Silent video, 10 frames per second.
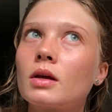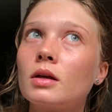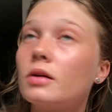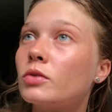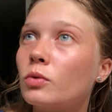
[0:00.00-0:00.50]

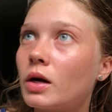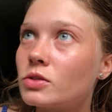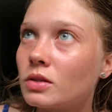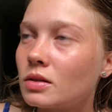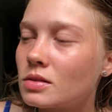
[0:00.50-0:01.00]
If you're
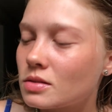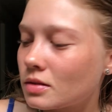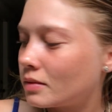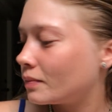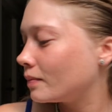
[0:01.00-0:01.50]
watching this,
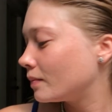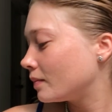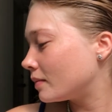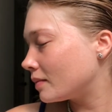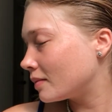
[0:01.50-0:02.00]

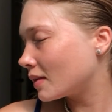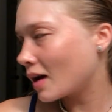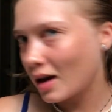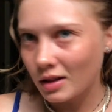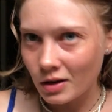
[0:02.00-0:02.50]

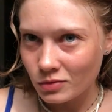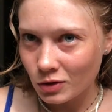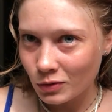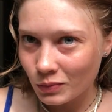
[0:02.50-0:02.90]
I love you.